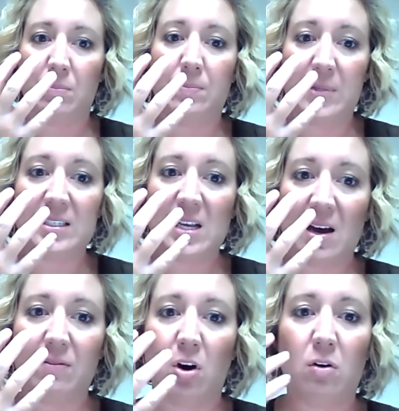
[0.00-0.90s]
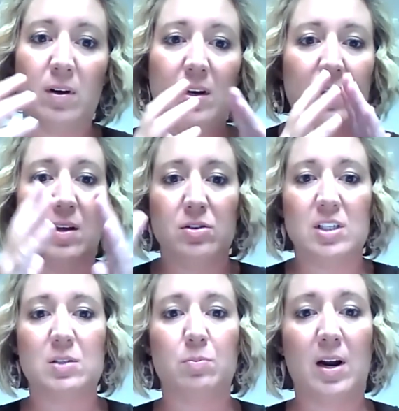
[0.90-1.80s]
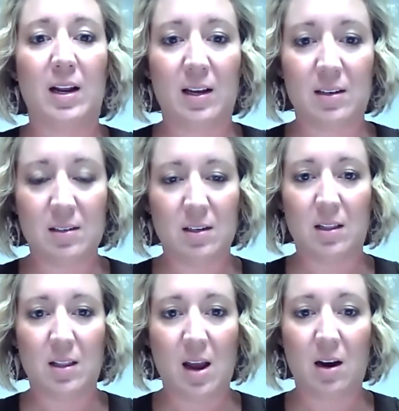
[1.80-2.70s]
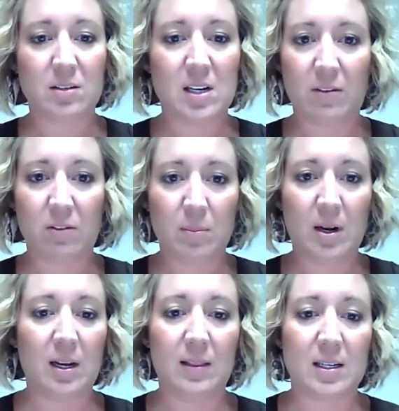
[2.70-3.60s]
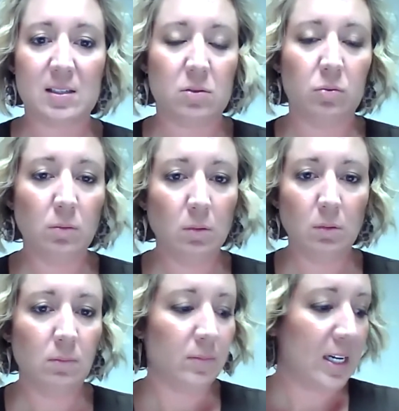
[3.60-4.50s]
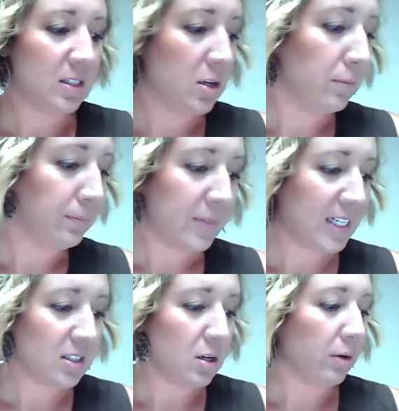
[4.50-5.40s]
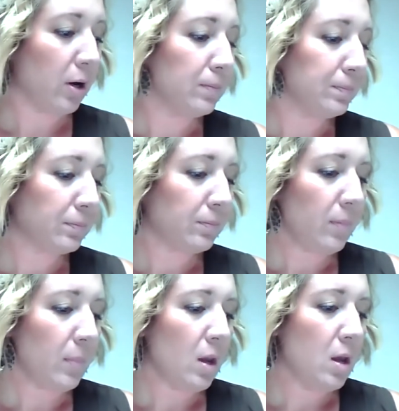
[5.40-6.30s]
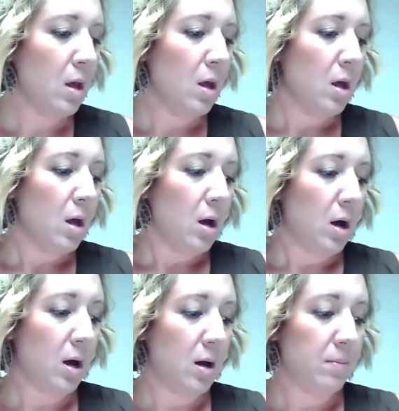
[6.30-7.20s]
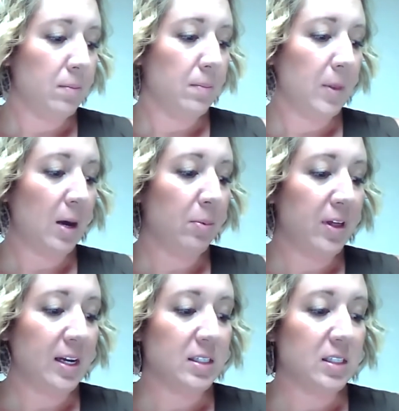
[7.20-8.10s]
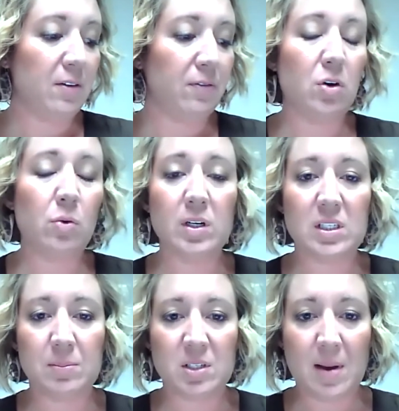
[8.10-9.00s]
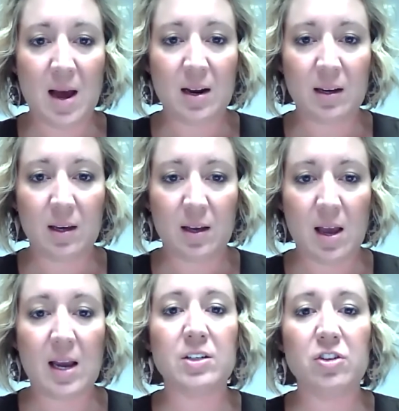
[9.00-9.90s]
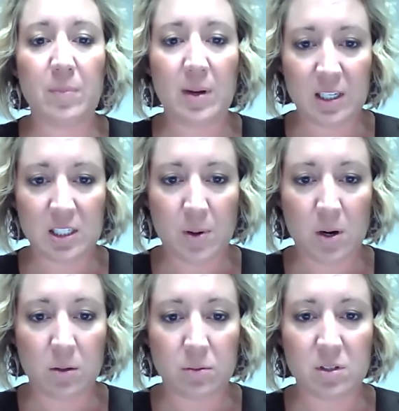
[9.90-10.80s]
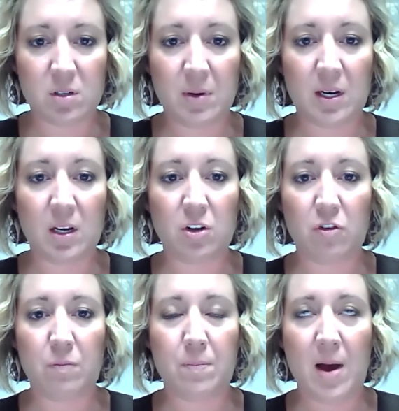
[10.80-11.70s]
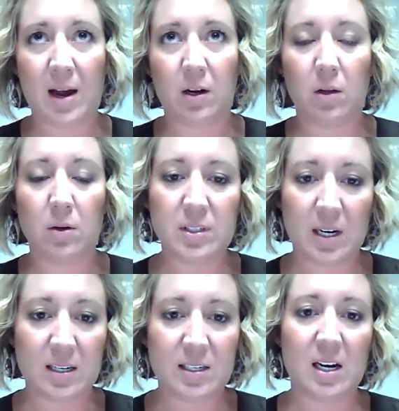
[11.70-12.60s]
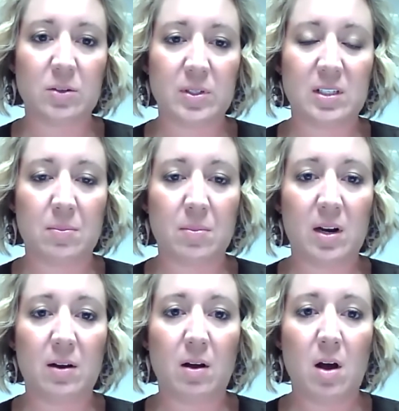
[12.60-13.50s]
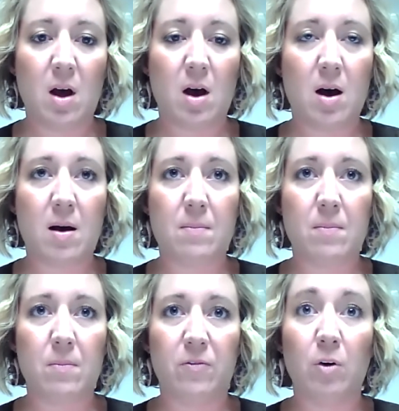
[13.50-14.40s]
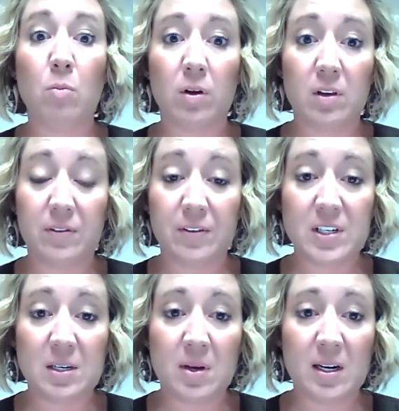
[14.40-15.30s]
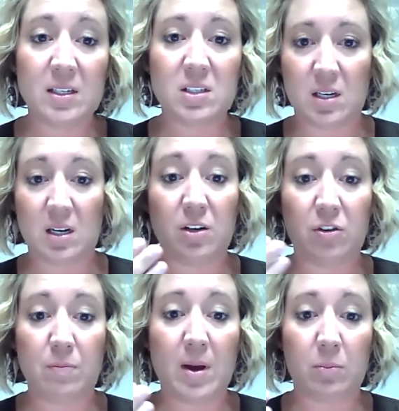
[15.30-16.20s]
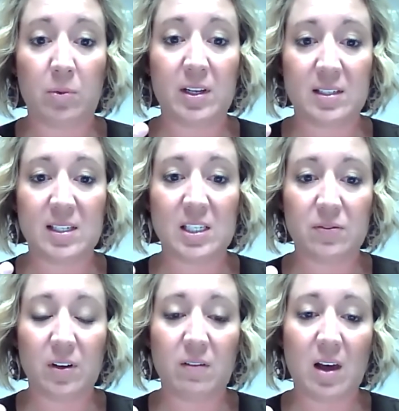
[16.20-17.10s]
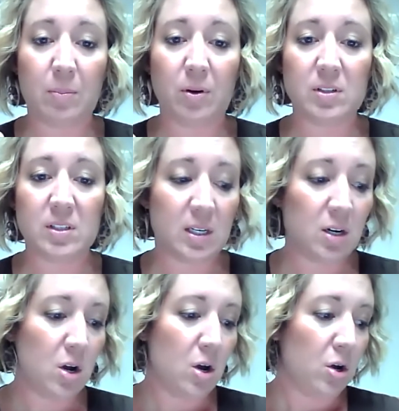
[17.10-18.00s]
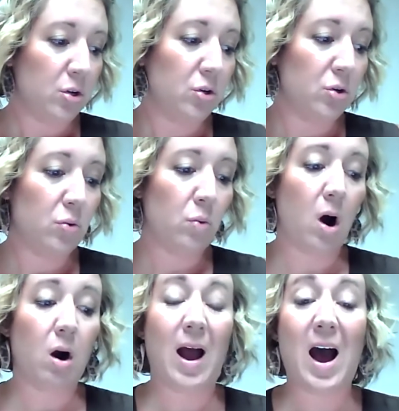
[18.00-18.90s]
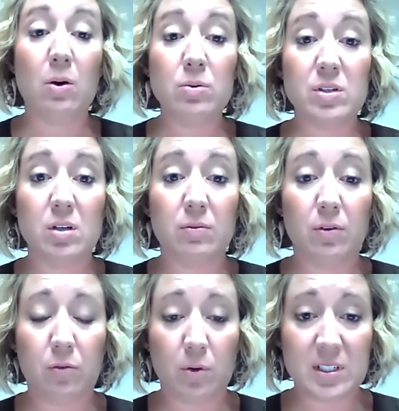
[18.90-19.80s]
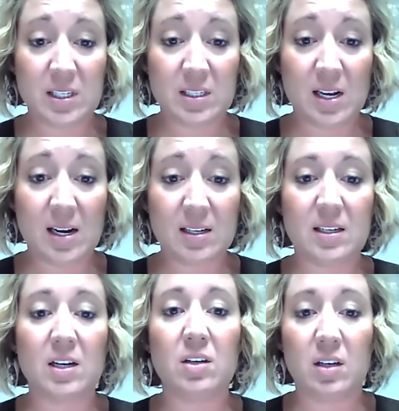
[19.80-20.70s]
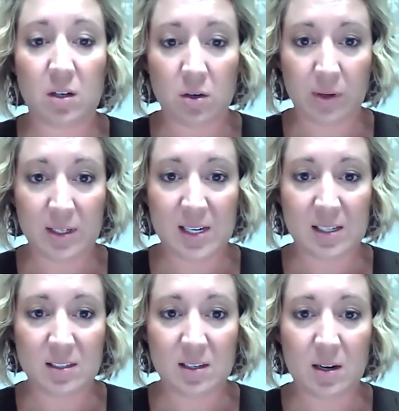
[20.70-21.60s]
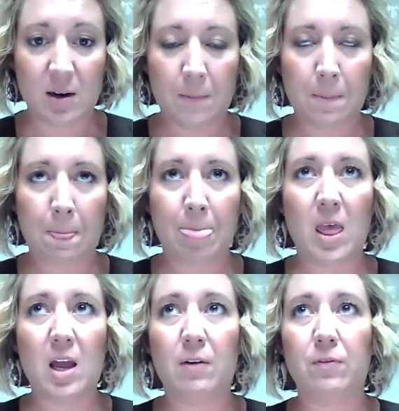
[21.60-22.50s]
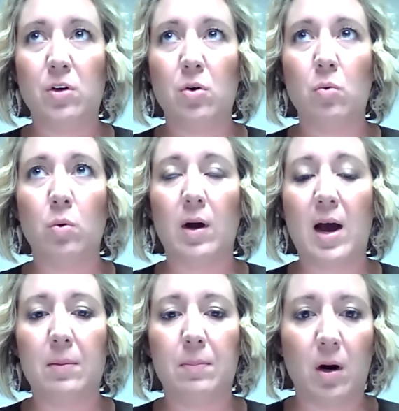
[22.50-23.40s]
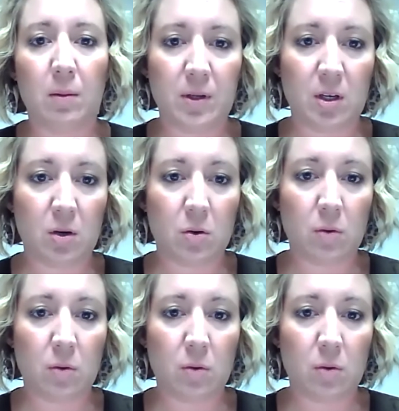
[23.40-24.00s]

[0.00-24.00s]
does have COVID, they're just spreading it in the air to everybody. And that's no go. Couple things. If you are symptomatic and you've been exposed, meaning you've had close contact with somebody for more than 15 minutes and you've been within 6 feet of that person, you are out for 14 days and you need to go get tested. if you were at a barbecue